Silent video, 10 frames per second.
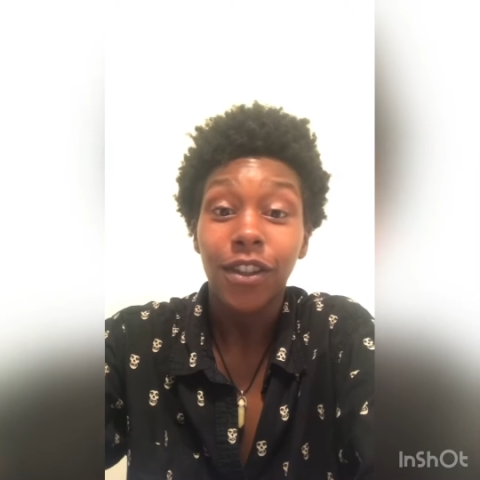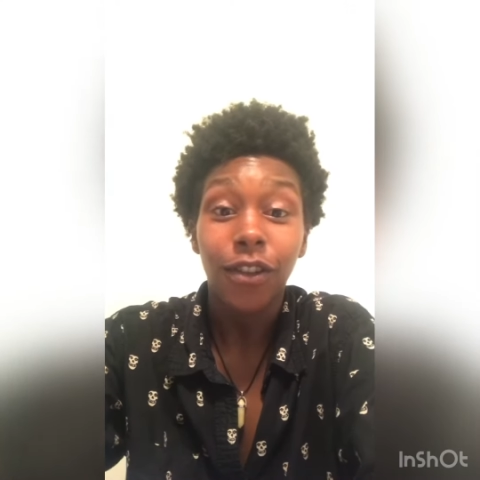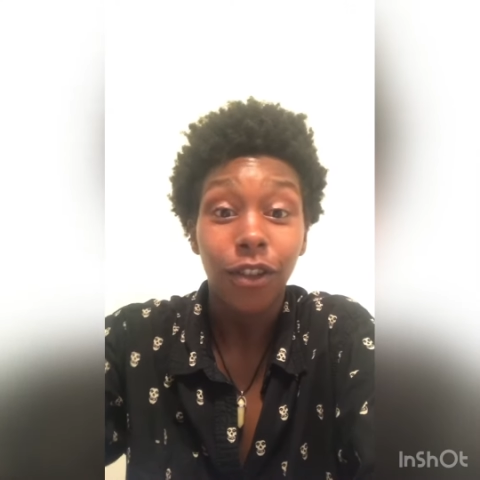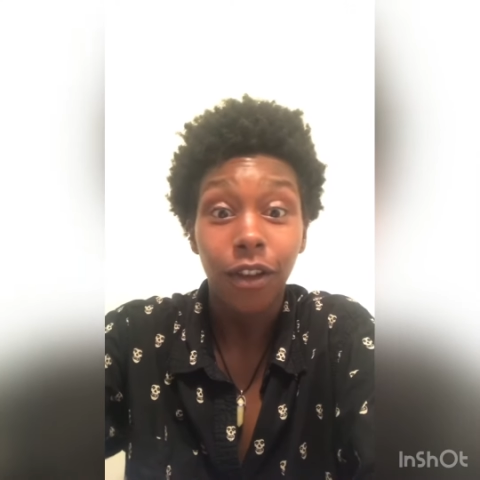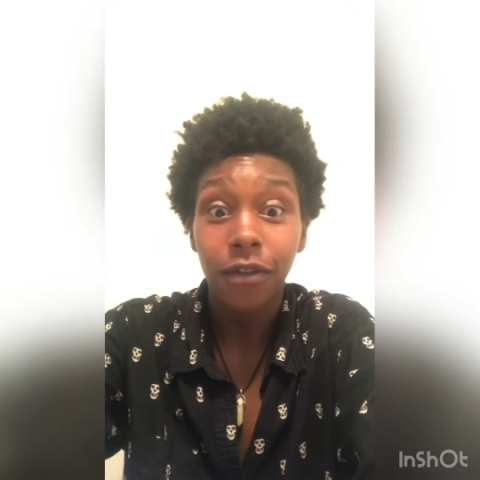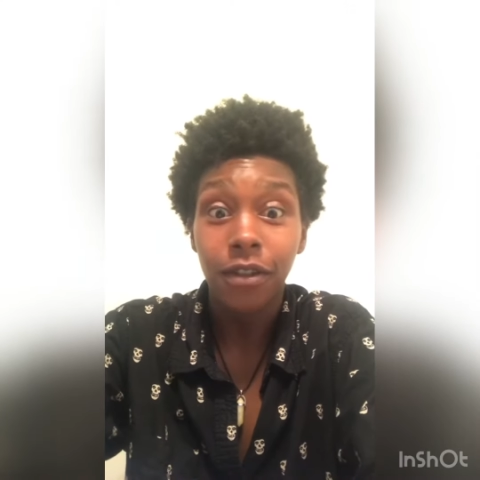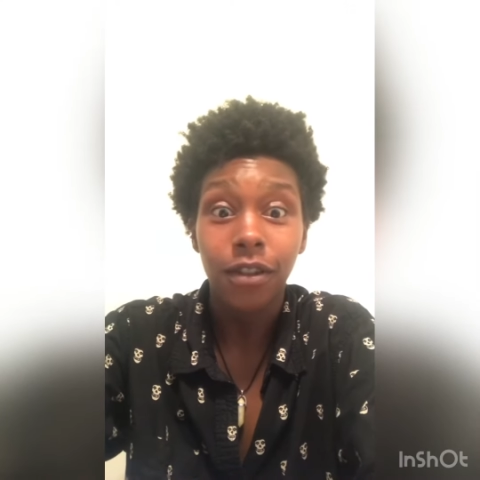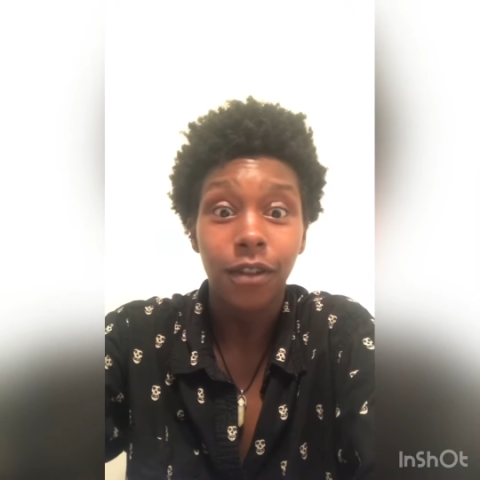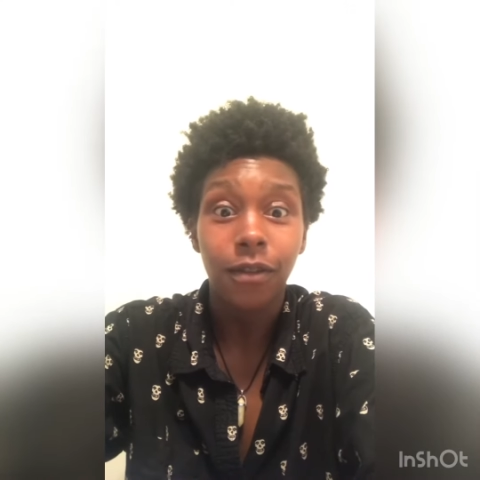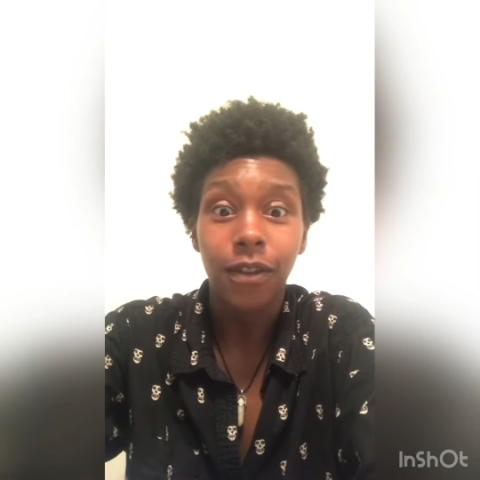love
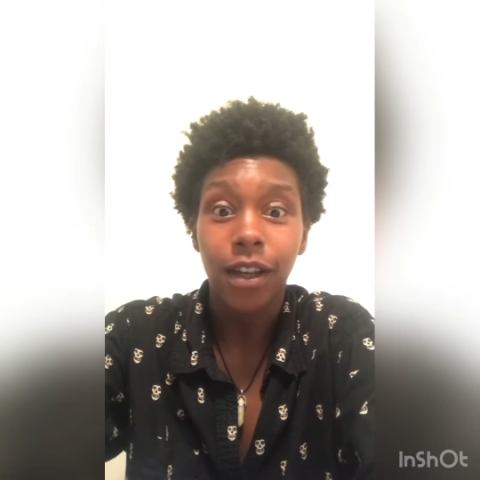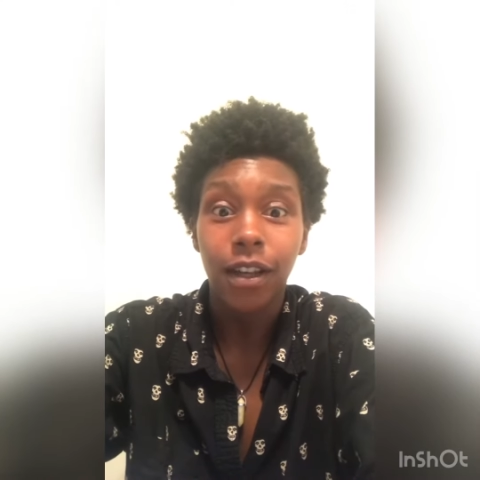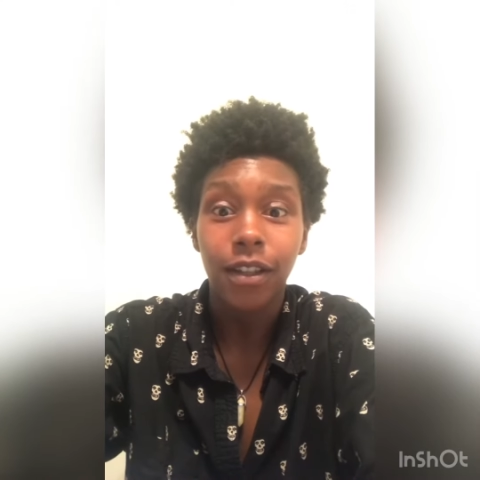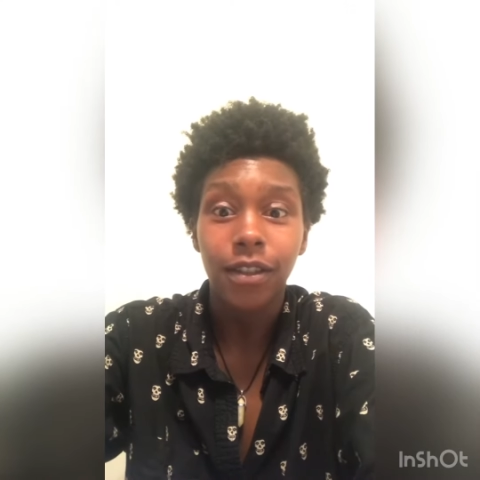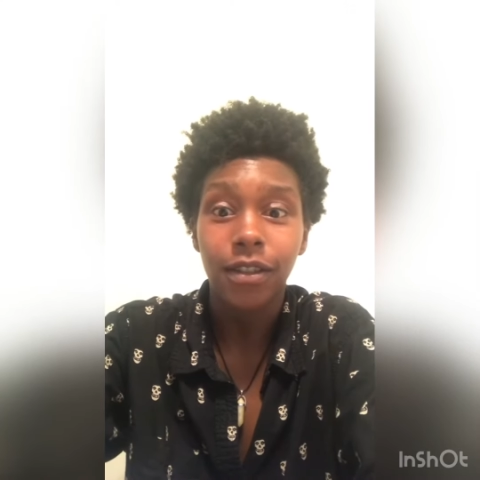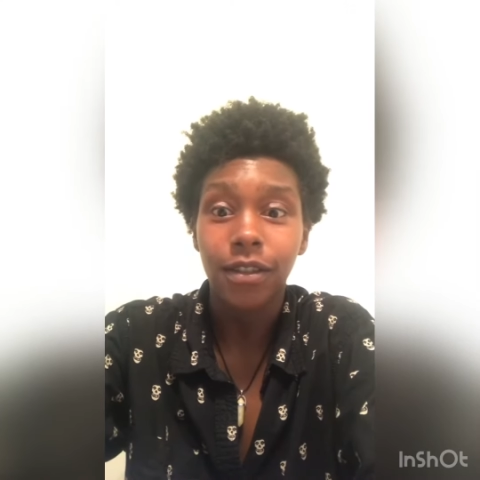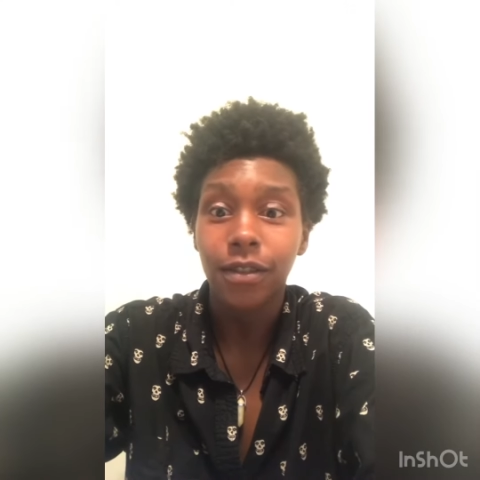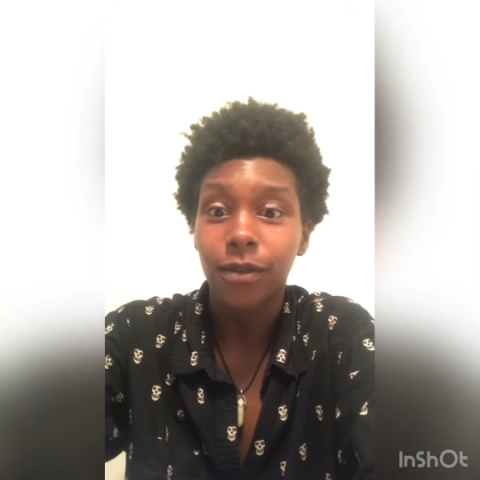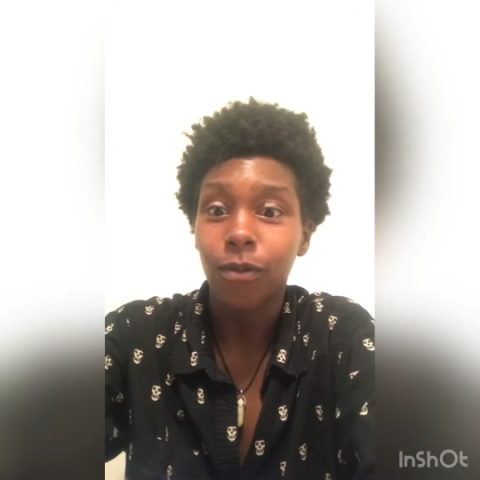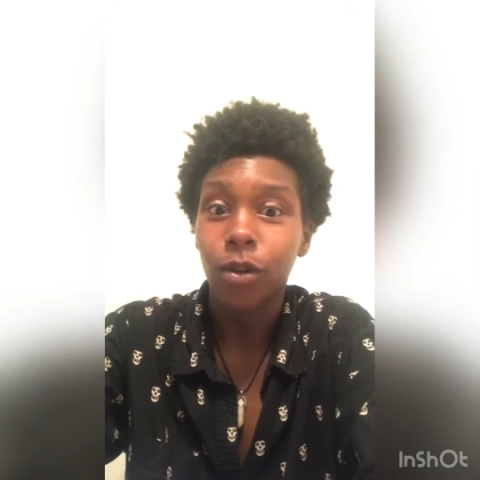yourself, guys,
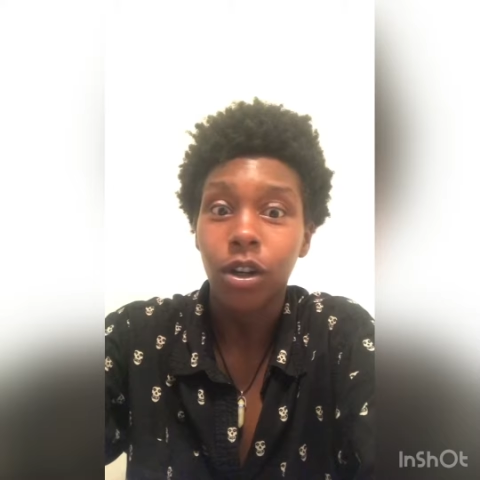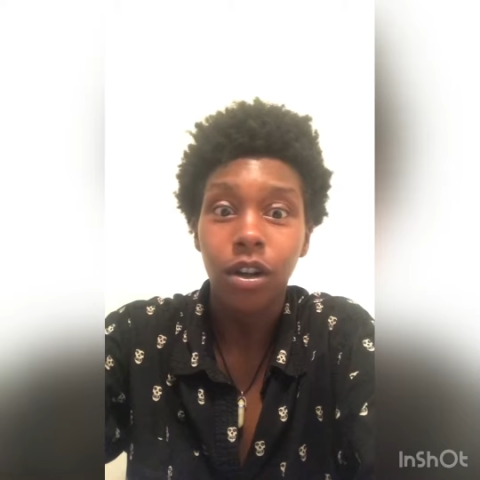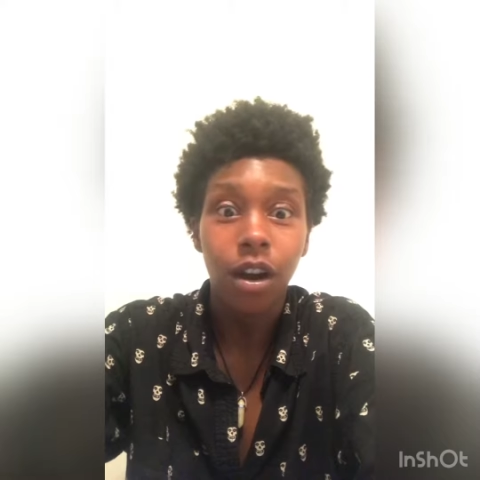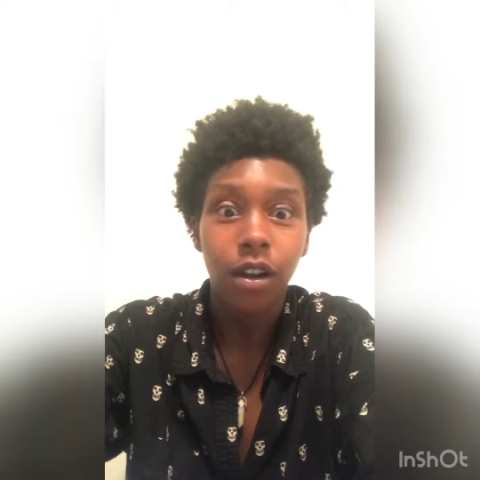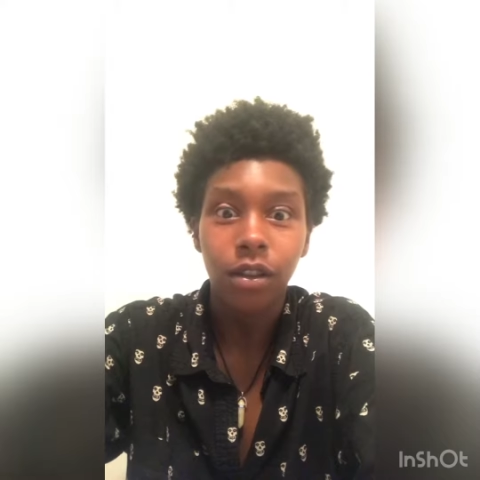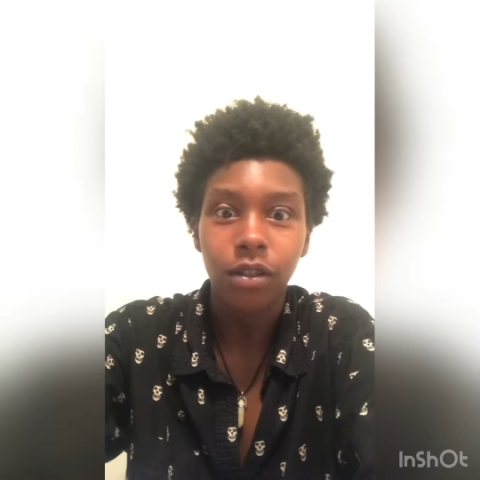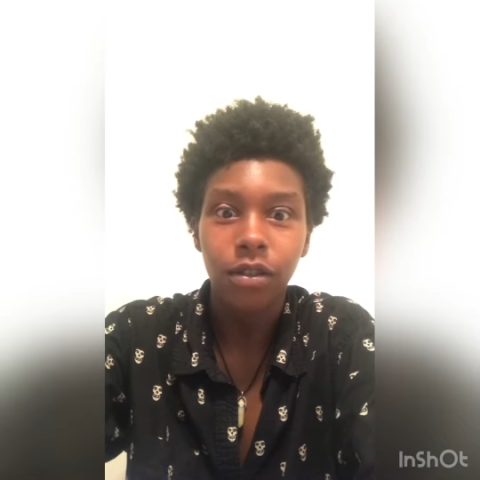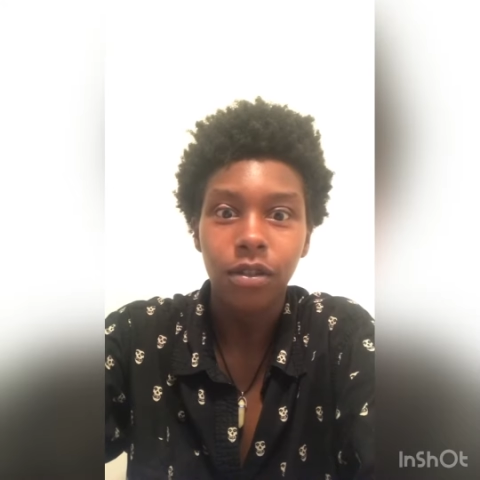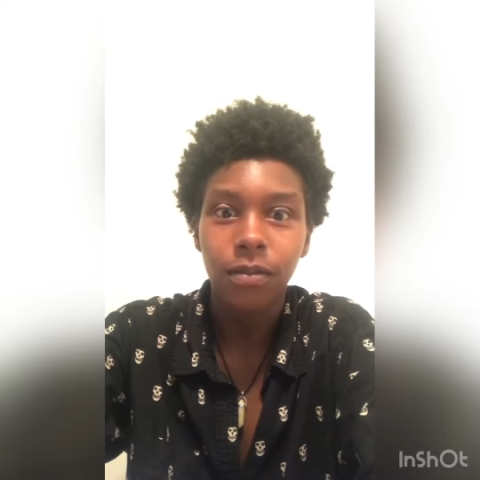regardless